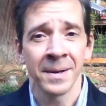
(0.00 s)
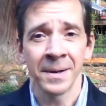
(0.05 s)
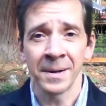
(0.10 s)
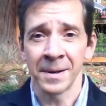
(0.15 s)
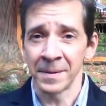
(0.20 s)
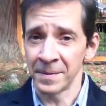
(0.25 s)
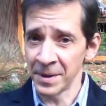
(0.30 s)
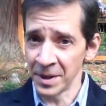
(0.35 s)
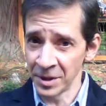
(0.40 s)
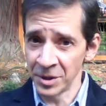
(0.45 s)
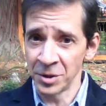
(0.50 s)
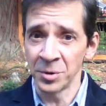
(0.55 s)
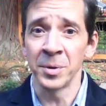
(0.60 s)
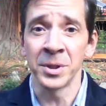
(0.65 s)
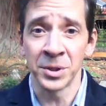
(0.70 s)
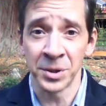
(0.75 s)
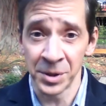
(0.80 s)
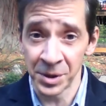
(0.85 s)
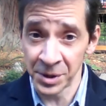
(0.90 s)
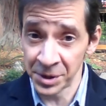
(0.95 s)
The
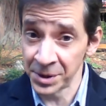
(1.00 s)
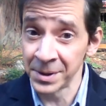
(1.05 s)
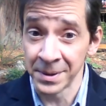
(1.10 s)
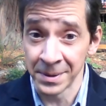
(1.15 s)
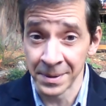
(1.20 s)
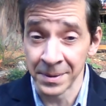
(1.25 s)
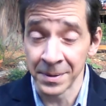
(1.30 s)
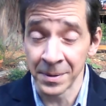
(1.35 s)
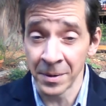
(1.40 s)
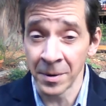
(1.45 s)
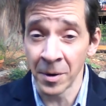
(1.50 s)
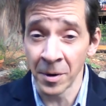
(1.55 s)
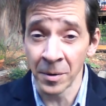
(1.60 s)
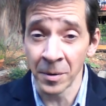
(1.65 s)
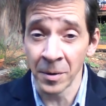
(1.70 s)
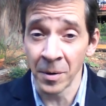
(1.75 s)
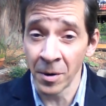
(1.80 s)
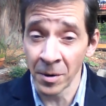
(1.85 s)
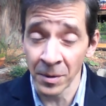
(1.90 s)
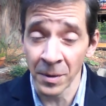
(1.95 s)
intuitionists
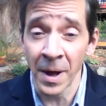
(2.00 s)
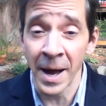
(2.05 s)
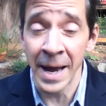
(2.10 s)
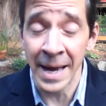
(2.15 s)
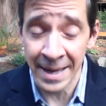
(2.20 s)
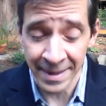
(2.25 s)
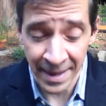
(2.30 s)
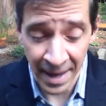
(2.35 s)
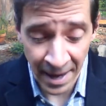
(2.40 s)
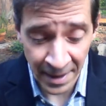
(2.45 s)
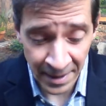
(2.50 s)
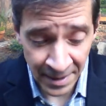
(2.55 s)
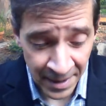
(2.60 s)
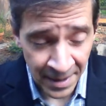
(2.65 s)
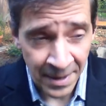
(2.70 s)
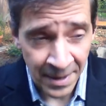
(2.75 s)
are like that.